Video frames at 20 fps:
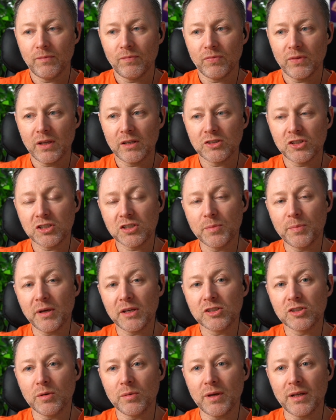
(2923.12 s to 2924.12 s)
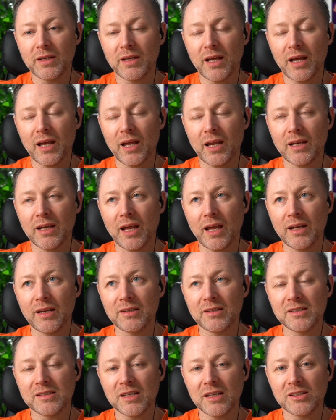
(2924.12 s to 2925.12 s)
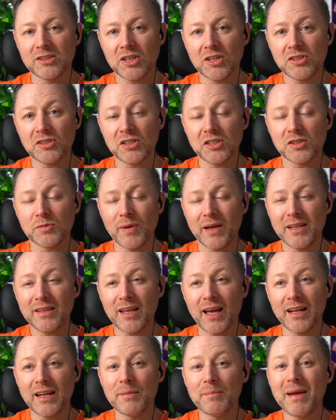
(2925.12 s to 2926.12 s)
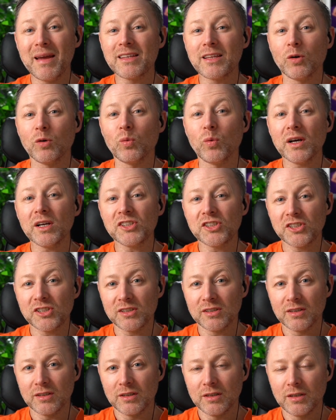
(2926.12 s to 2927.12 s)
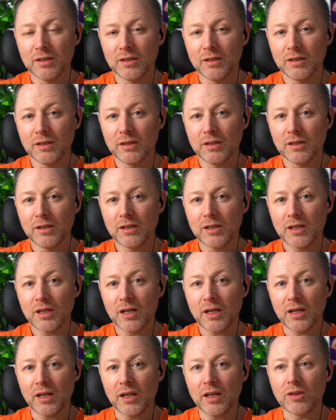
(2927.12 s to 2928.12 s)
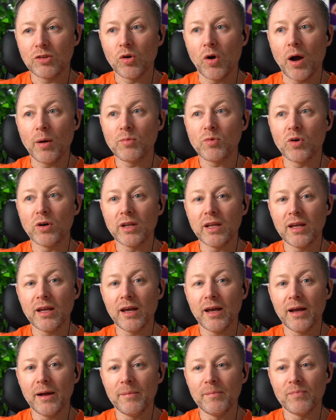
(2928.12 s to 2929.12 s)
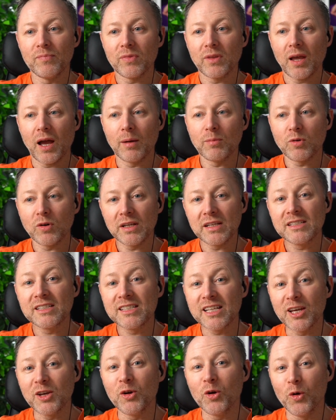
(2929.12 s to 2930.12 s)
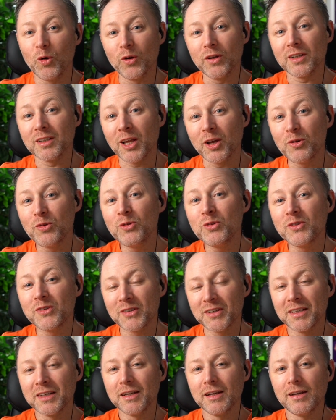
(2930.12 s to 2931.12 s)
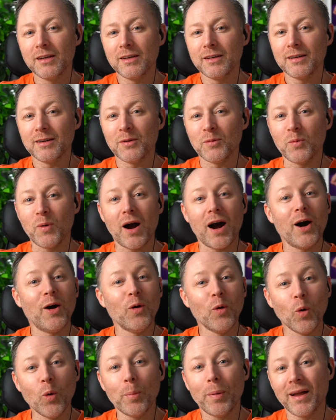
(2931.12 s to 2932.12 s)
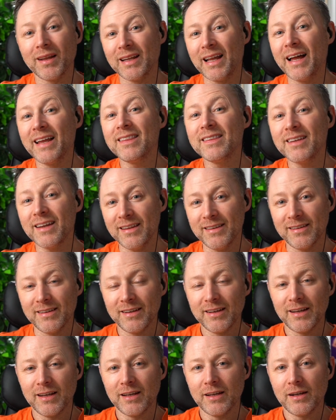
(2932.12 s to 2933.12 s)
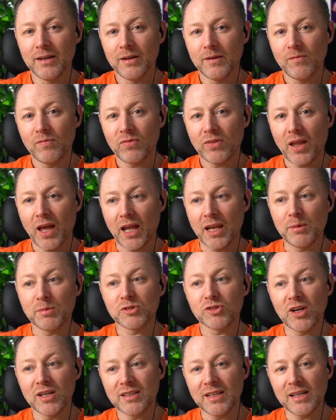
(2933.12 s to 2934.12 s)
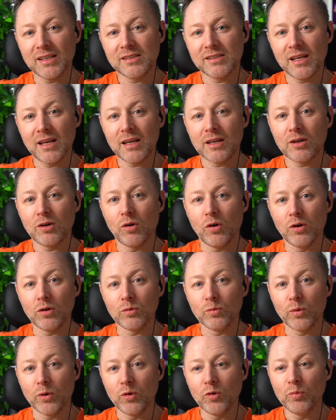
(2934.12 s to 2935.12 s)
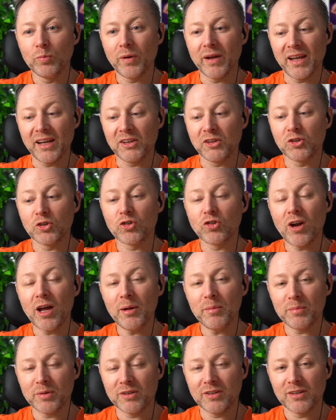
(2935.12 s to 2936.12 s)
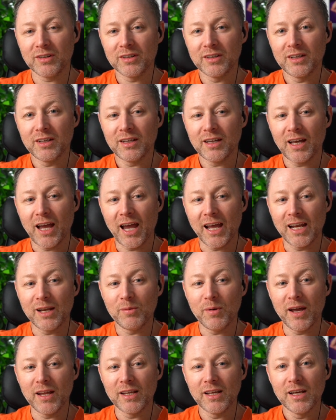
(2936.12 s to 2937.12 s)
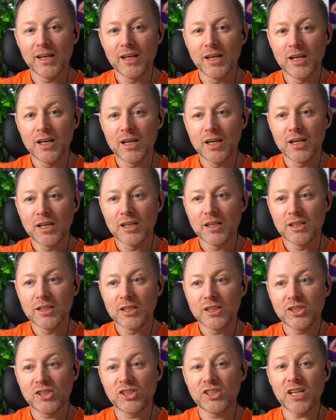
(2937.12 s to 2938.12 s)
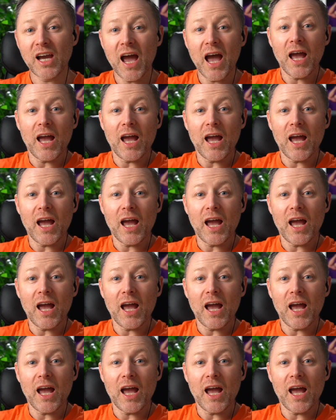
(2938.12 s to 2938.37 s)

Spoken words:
It's just a bit of jump, and he changed his mind, and he made a wish. He thought, I'm going to say out loud what I hope I land in. And he was ready to say cotton wool, but he tripped, and he went, shit!